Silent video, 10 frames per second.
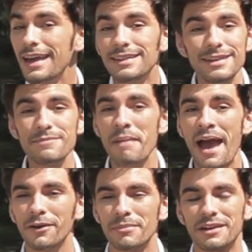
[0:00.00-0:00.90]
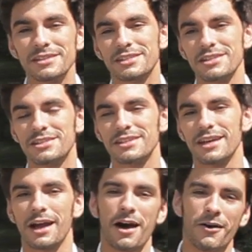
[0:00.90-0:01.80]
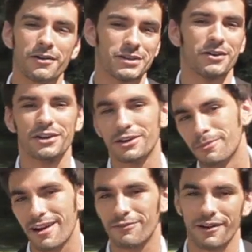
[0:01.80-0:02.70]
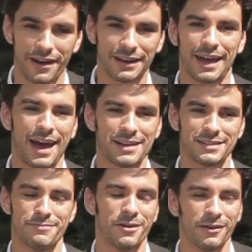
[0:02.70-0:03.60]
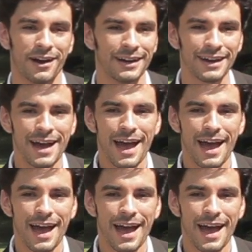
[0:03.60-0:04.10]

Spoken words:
it didn't matter, because she's just like, oh, it's all good, whatever, I've got a cast, I'm all right.